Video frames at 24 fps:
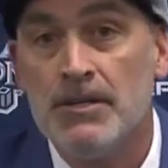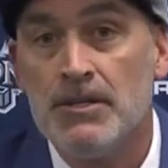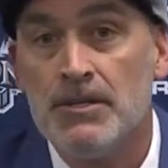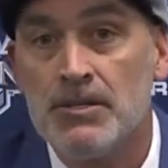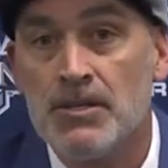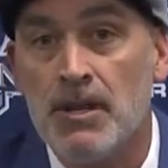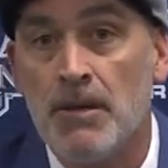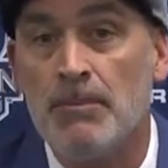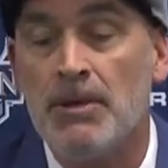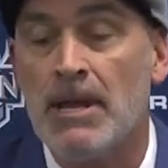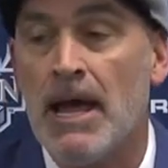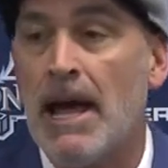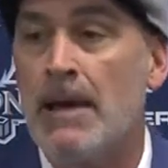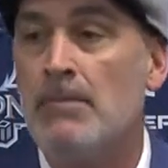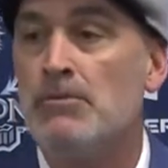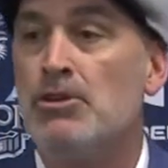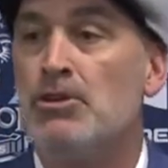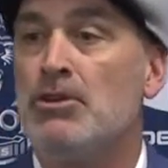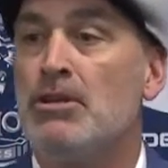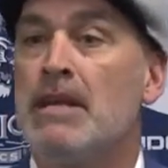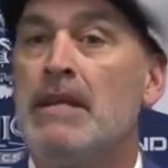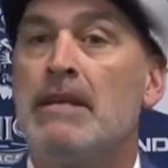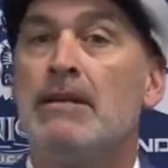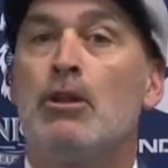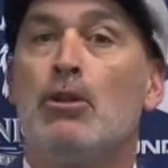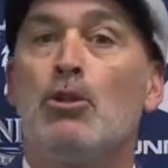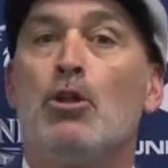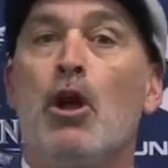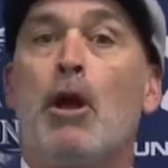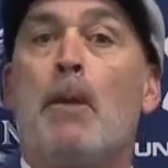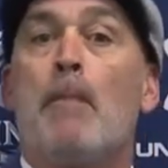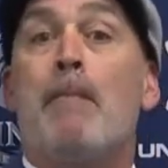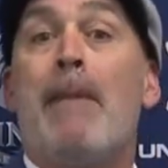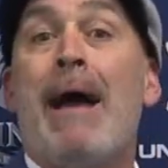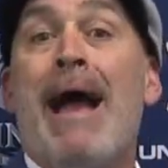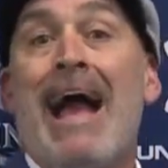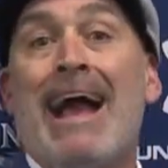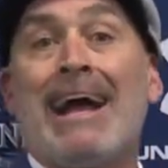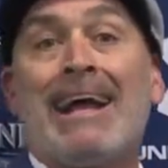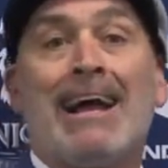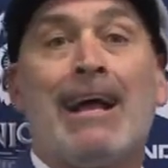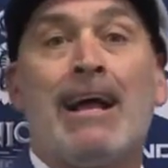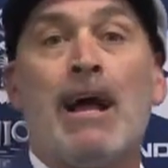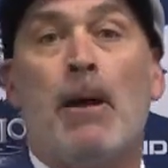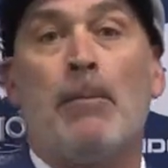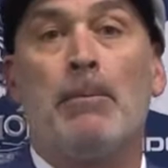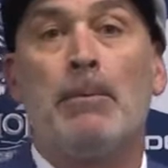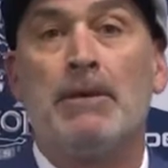Sometimes you need to look back a
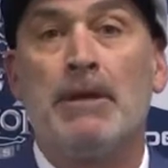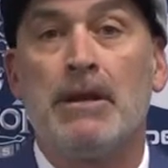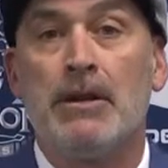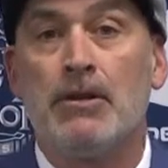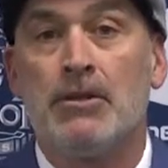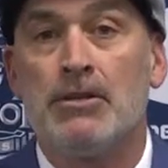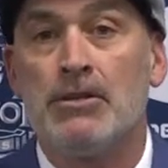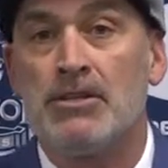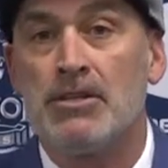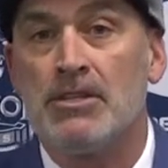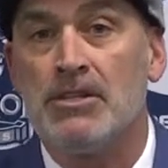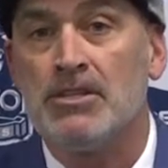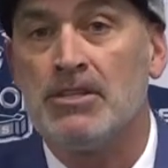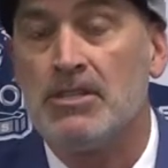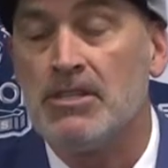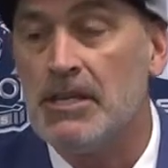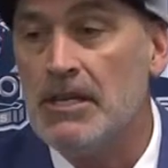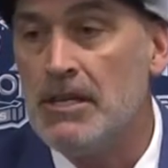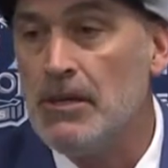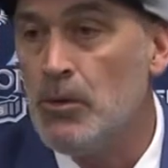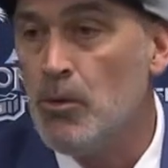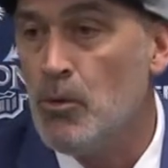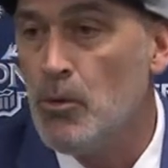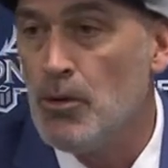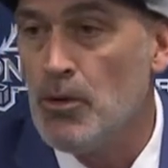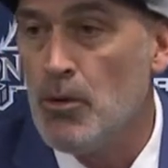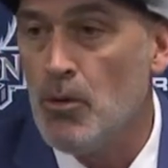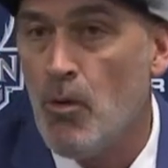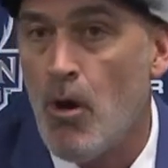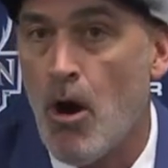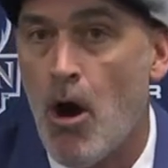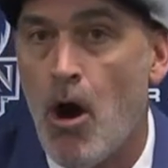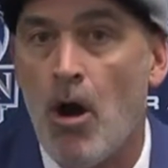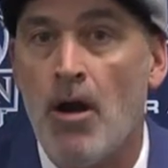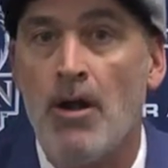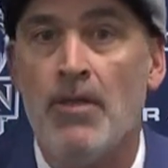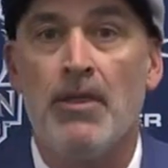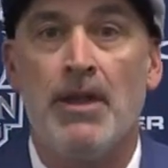couple years to see who you are.